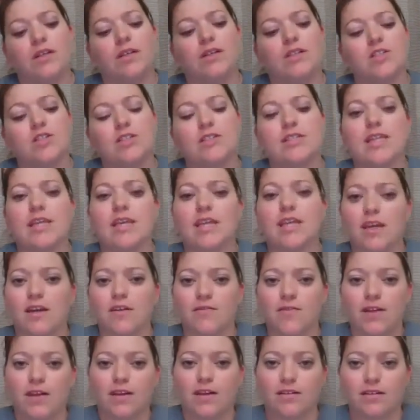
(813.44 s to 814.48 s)
Just thinking
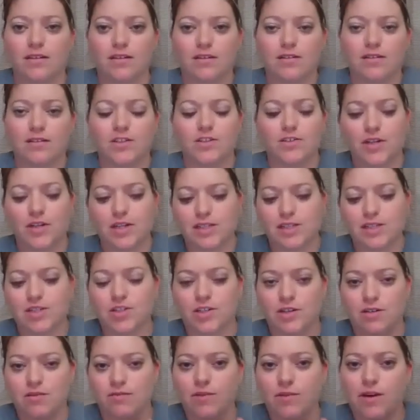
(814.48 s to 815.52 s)
of the
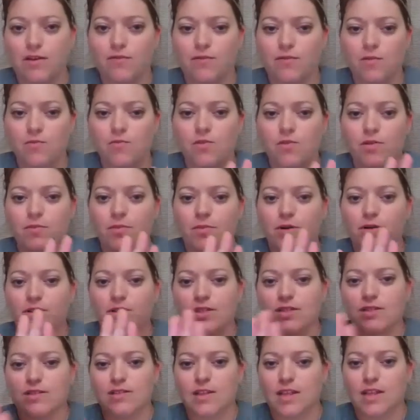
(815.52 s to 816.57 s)
transition, right, from one
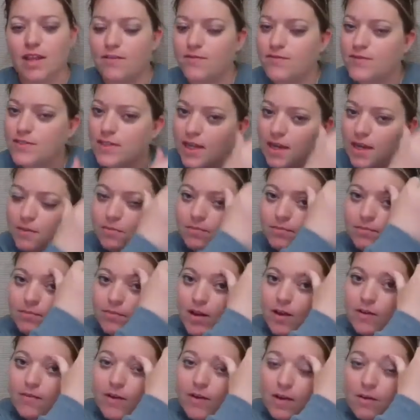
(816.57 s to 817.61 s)
person's lifetime,
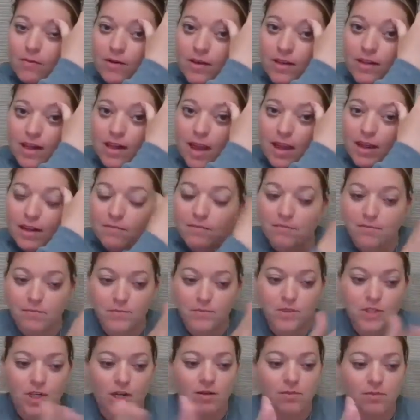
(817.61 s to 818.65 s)
of how when that
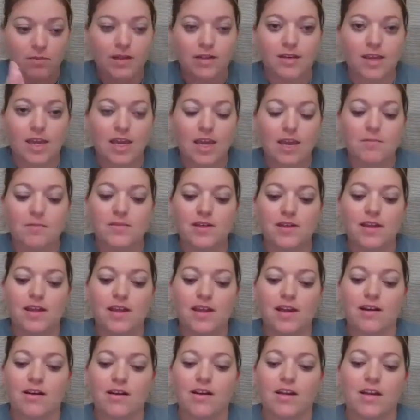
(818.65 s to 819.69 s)
gentleman came to
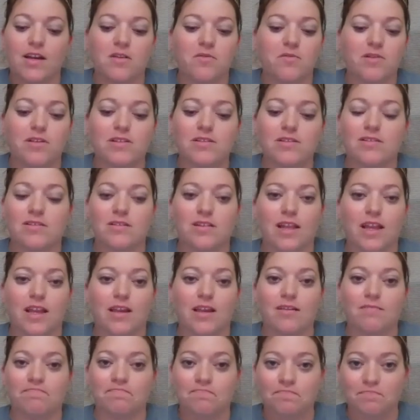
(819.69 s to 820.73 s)
that area, it was
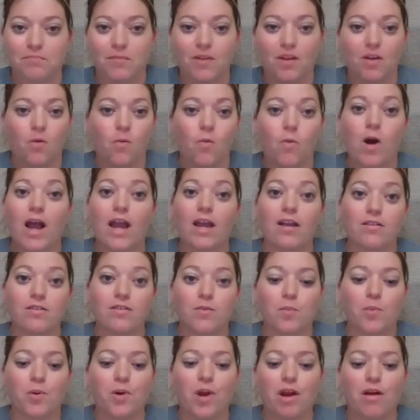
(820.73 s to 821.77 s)
like
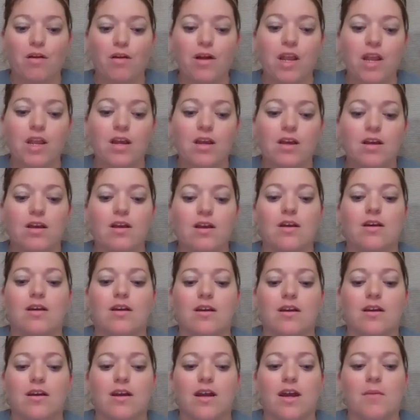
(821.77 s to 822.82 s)
wild prairie.
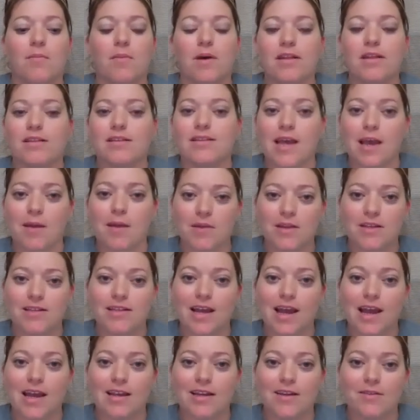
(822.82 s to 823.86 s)
And by the time he
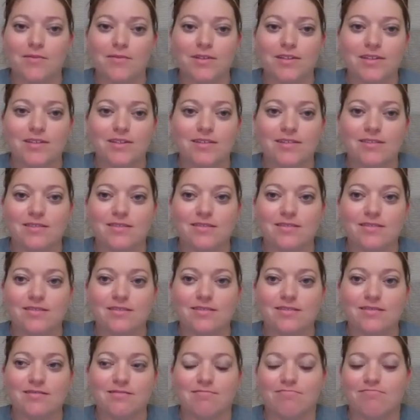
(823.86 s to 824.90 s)
died, it was
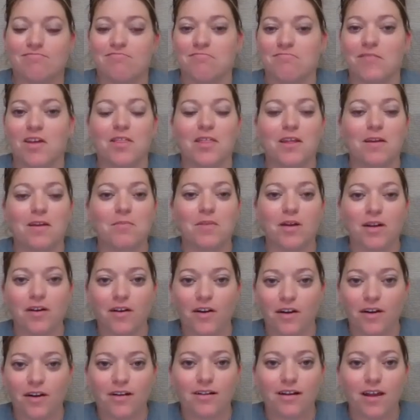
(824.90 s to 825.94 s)
nothing but
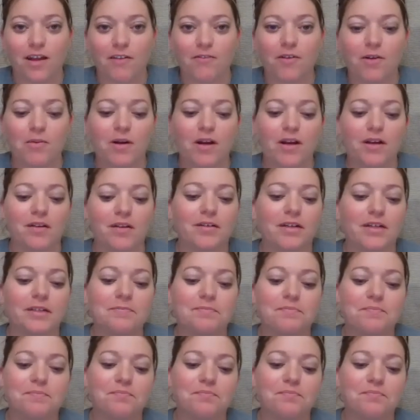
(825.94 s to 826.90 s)
dirt everywhere, right?